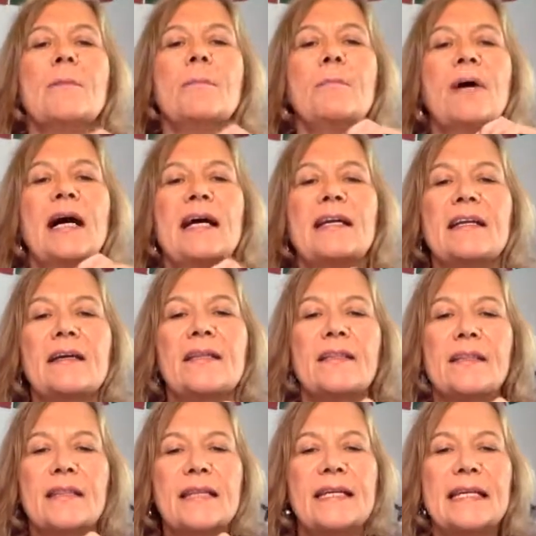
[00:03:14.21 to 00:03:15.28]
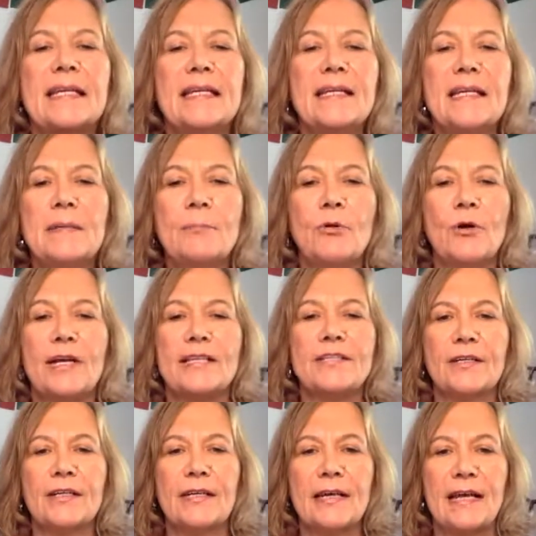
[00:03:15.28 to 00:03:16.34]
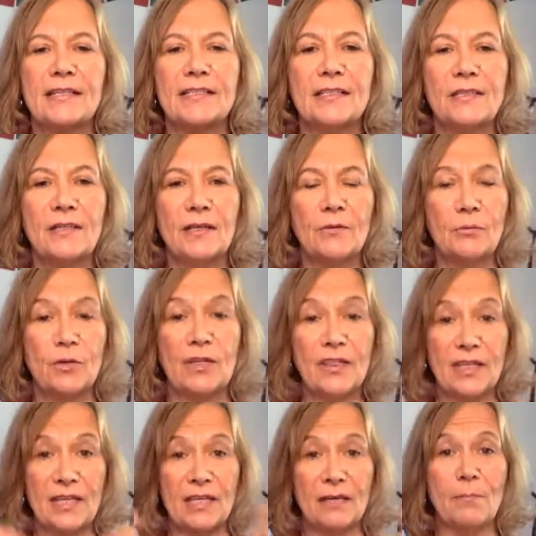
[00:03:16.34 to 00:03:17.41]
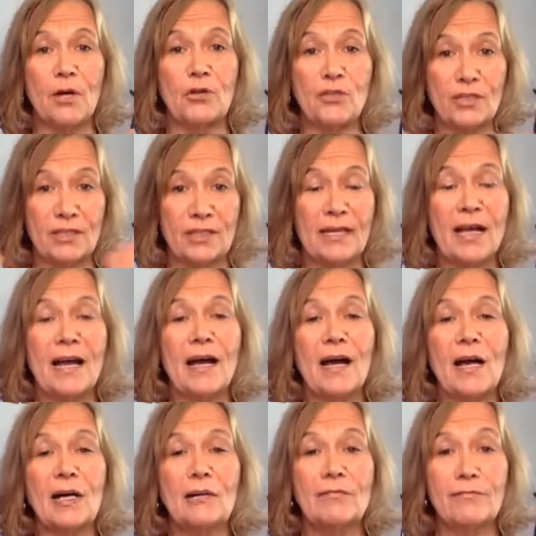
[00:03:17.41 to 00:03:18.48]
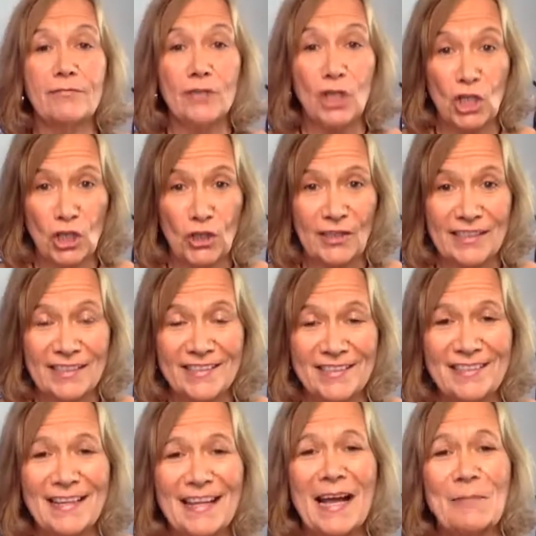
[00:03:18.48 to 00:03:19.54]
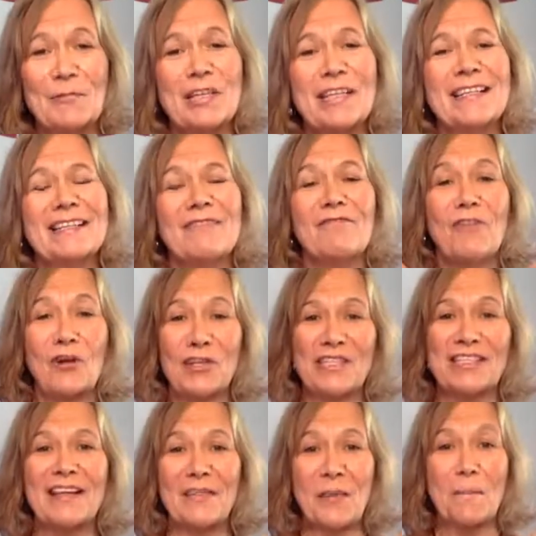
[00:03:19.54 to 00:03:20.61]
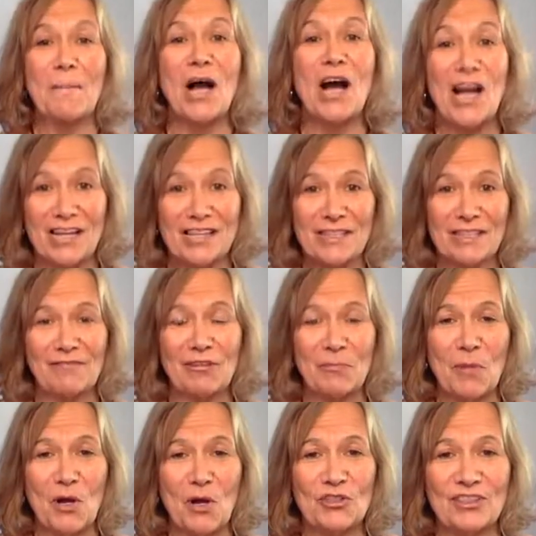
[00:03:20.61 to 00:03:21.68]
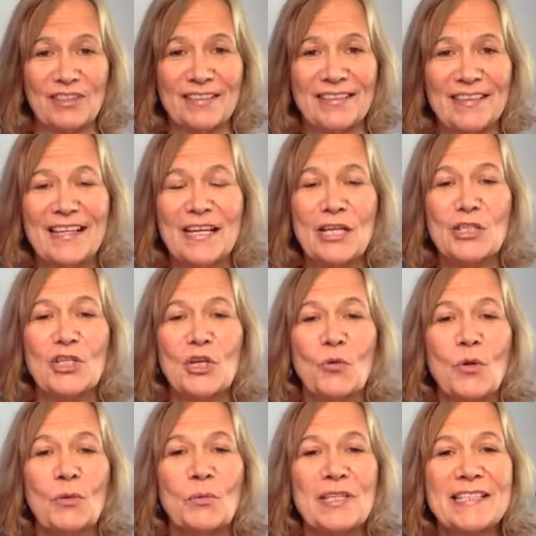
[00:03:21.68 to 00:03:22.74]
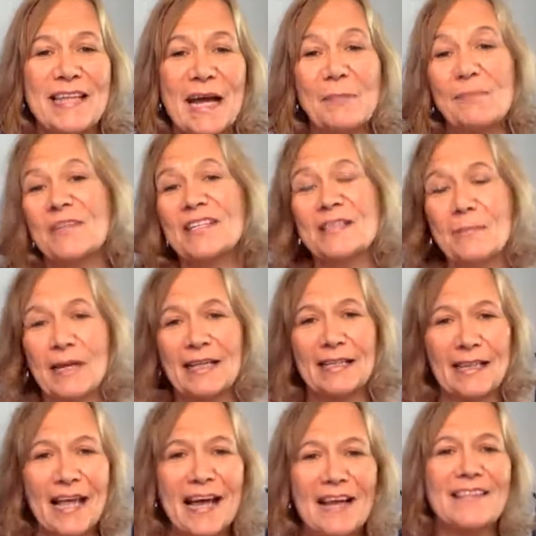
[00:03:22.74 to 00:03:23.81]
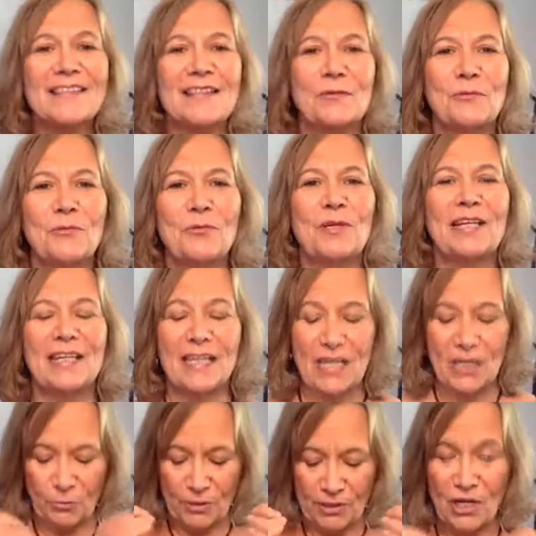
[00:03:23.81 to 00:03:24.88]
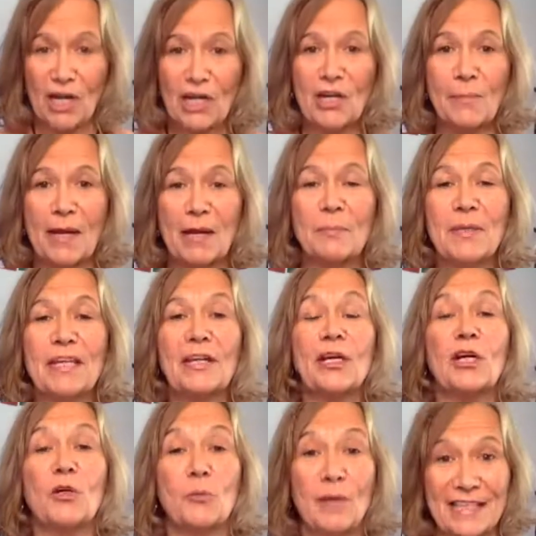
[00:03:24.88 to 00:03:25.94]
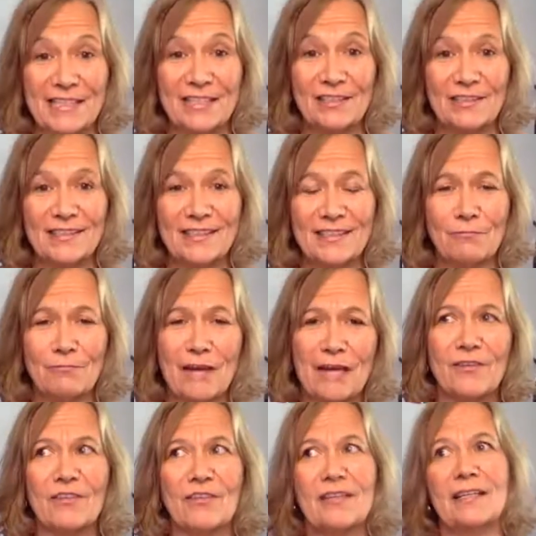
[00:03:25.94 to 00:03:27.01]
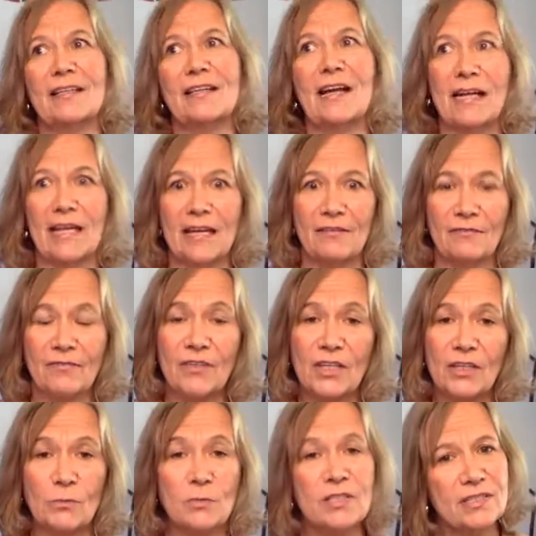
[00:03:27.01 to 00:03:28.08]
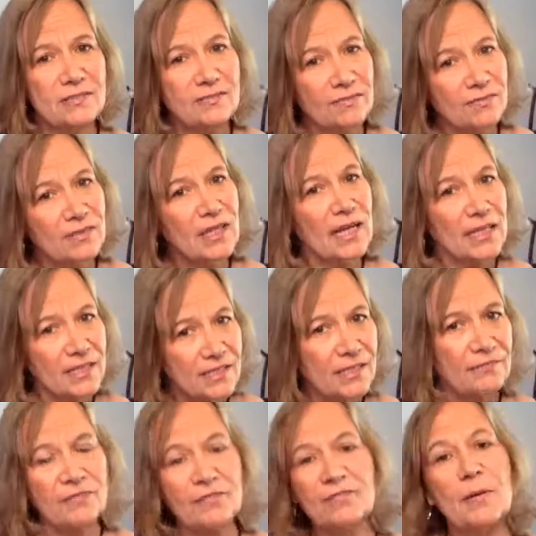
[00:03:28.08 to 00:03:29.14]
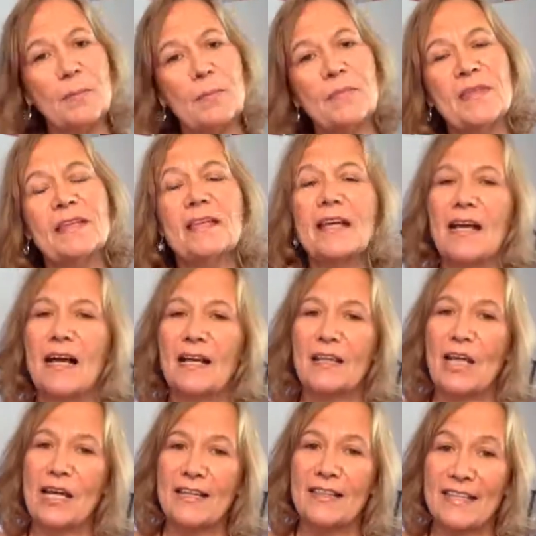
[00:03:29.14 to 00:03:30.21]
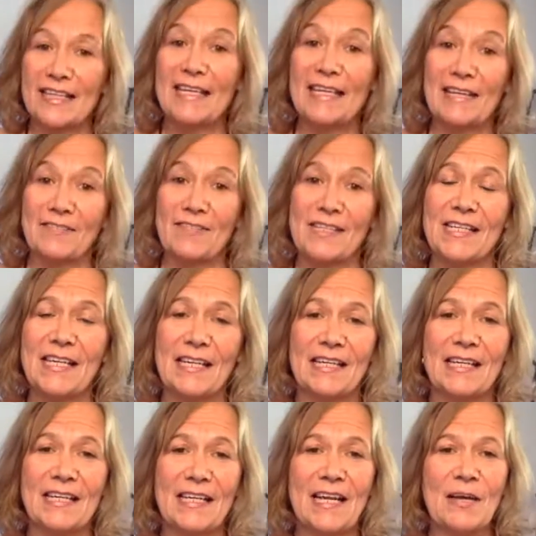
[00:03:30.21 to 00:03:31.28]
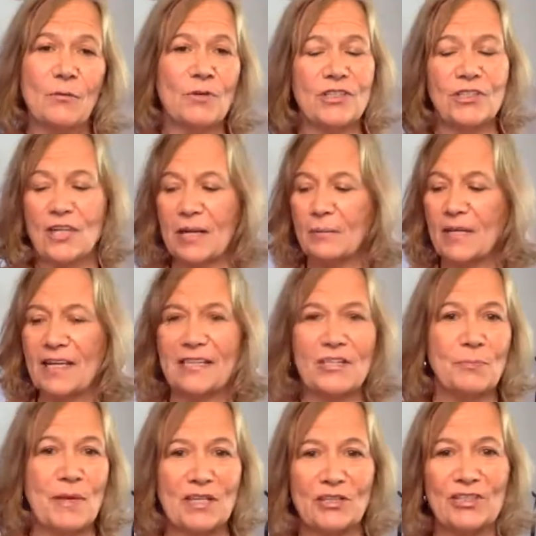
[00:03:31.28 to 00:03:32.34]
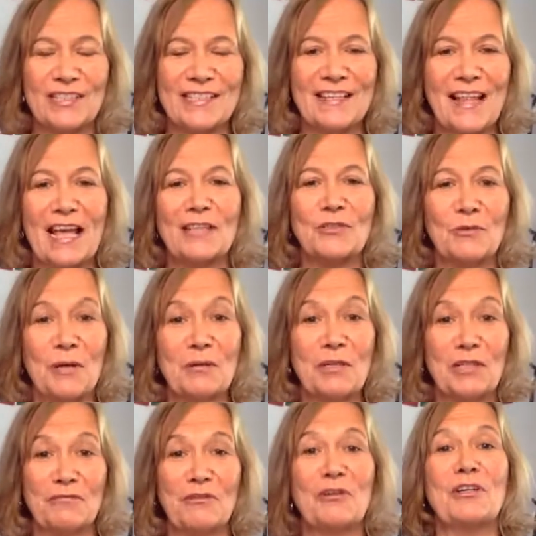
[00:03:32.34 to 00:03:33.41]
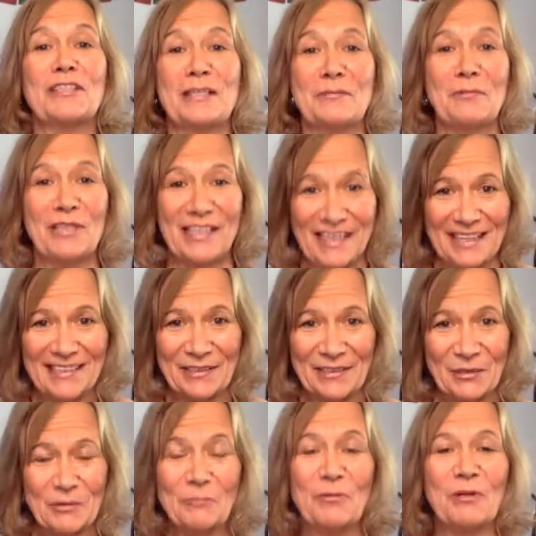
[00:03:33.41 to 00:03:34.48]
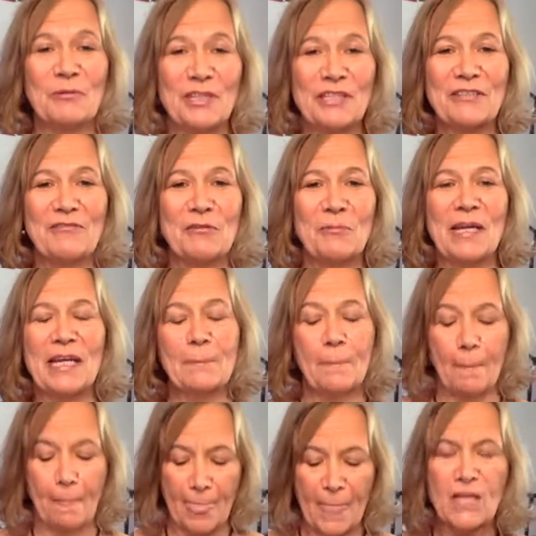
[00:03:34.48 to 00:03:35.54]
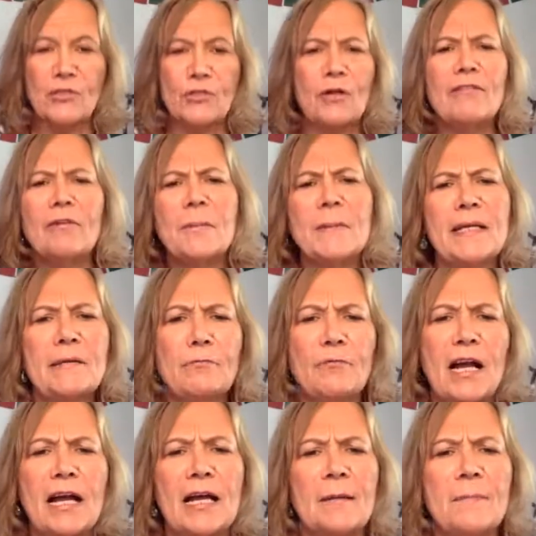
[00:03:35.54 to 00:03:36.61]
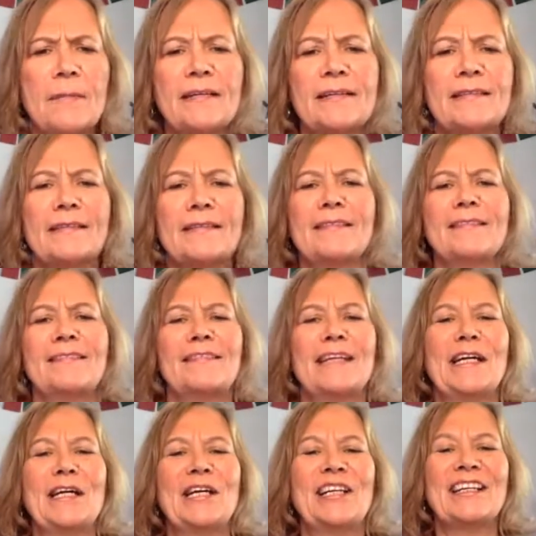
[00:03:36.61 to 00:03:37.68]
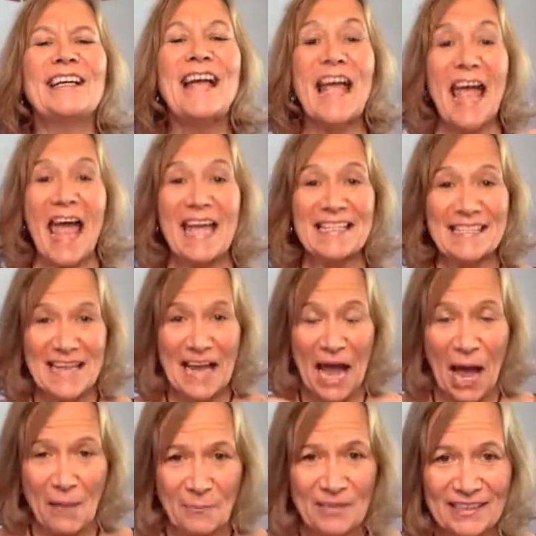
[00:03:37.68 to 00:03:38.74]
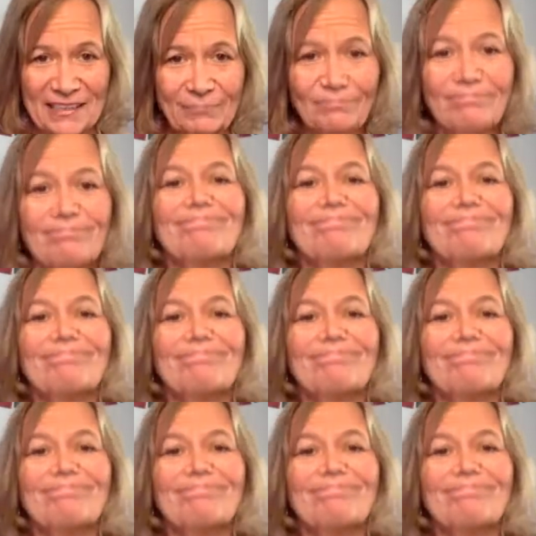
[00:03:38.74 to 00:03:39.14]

But the kidney points are connected with the emotion of courage. I'm going to focus on the positive emotion. So when we tap these in my class, we talk about being courageous rather than I have fear, which is kind of different from a lot of the EFT, which I'm not a specialist in that. So I'm going to focus on what I do and what works for me. So everybody rub here and tap it.